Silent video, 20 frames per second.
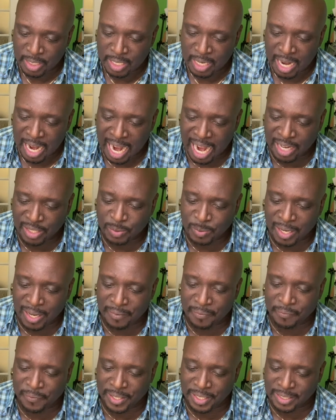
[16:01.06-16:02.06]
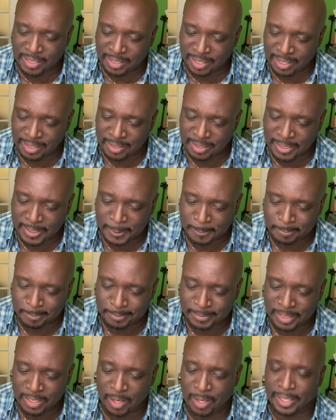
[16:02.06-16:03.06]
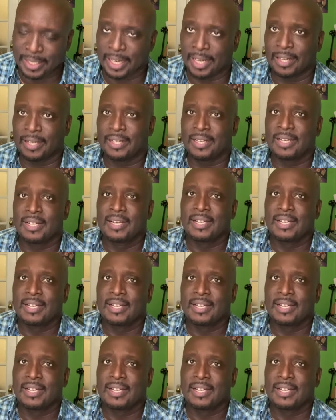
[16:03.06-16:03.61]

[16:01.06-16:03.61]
How do I fix this? Okay,